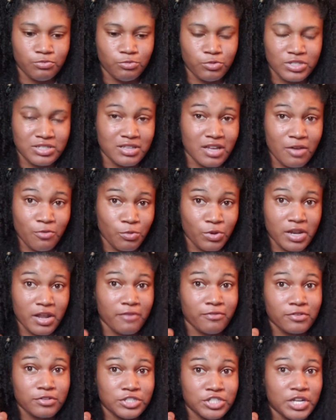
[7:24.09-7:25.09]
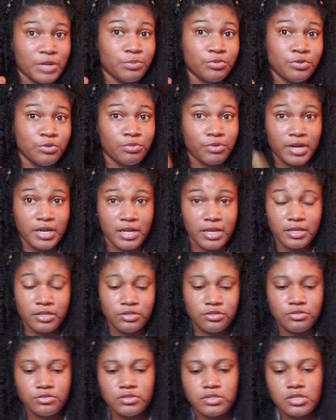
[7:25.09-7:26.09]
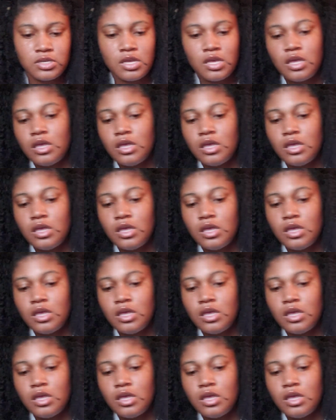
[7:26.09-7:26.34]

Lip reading: with that whatever shampoo brand I use,